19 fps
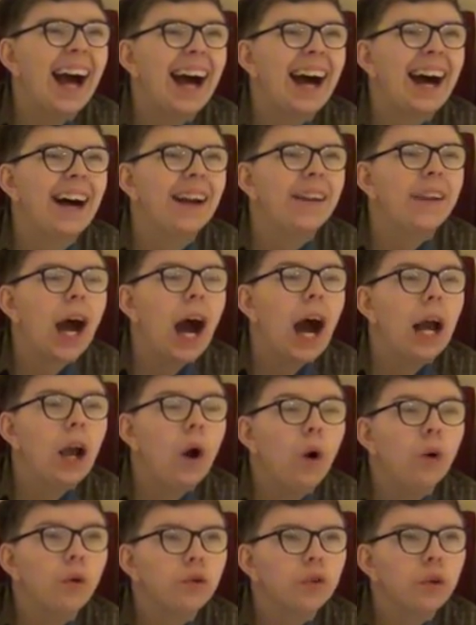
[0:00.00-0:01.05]
And I
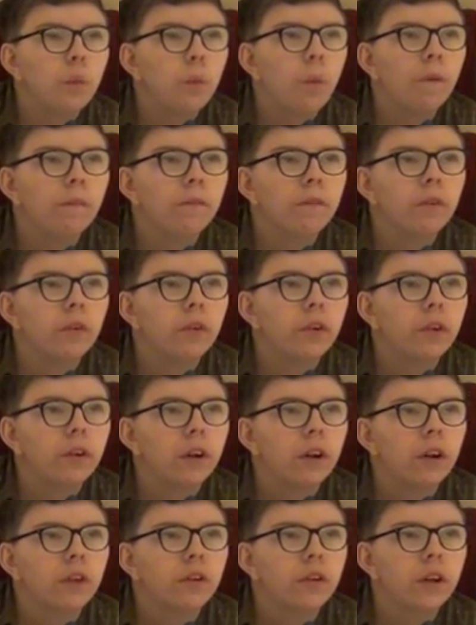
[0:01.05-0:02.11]
also
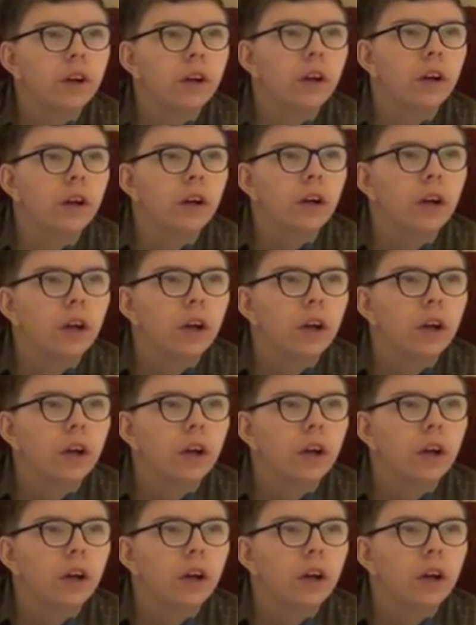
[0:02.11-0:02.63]
want to